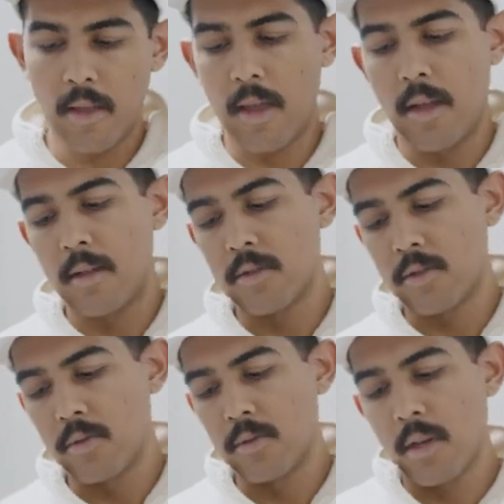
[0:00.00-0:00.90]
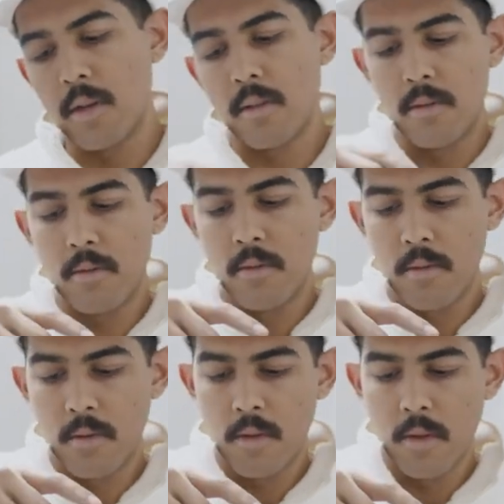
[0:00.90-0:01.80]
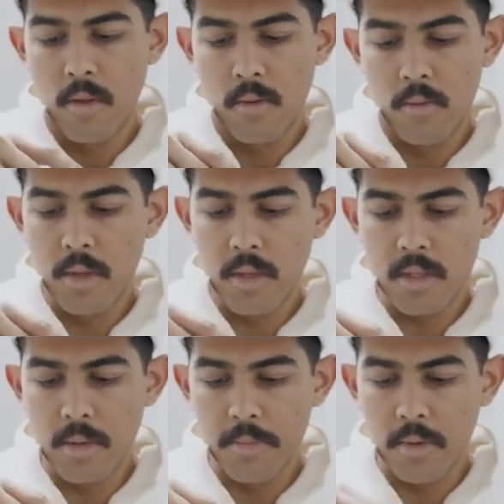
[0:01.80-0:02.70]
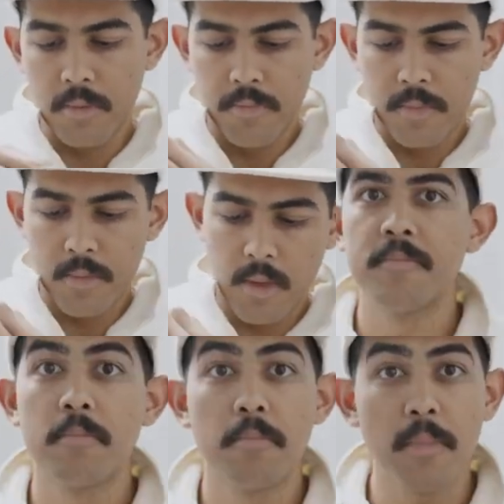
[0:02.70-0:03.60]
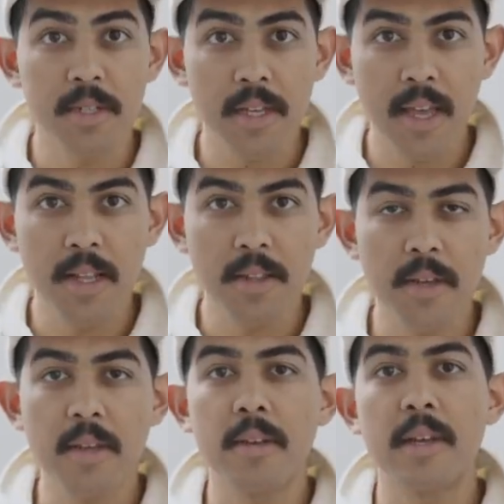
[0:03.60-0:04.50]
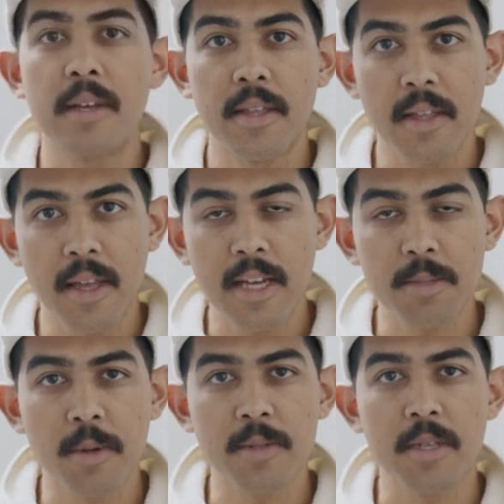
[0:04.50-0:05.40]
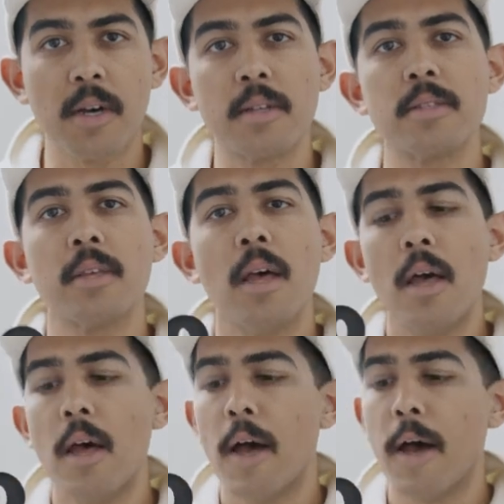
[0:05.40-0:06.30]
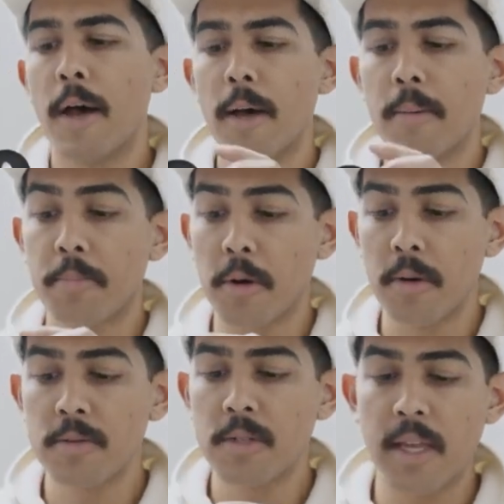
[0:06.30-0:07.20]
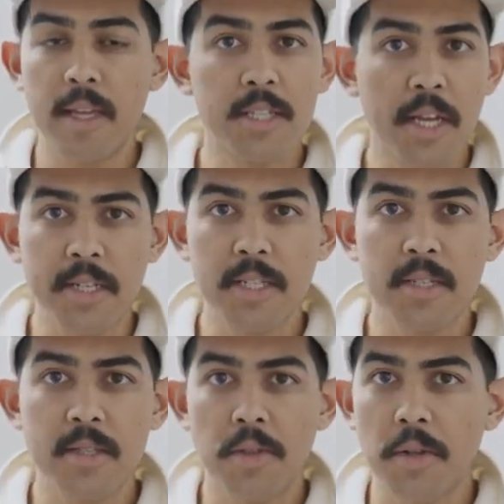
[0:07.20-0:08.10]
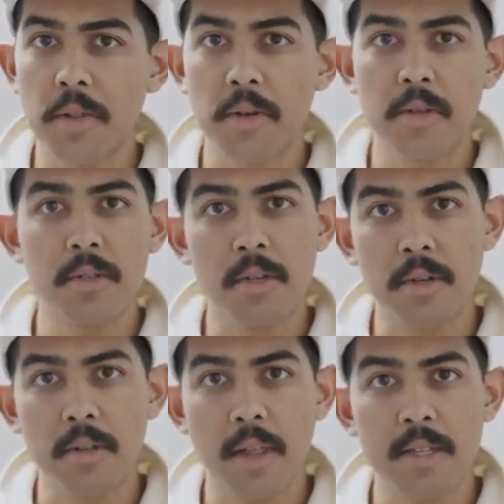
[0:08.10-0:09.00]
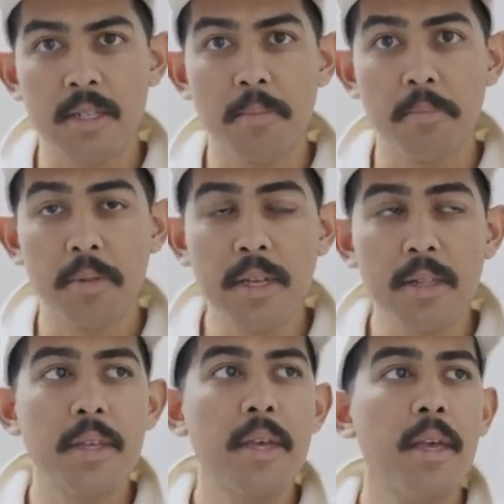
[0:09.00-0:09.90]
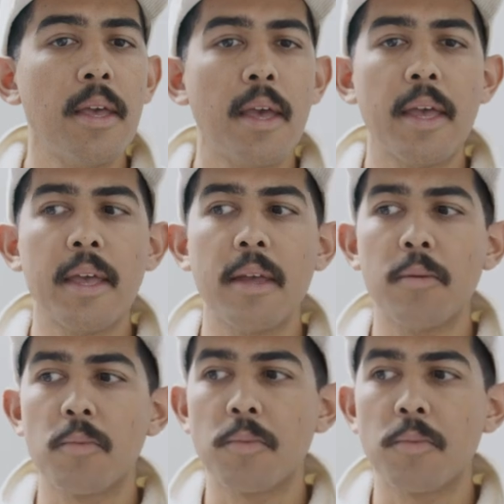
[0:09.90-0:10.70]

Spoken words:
and screws on. Really simple. Much like anything, it has pros and cons. Pros, it changes the look to your lens completely. It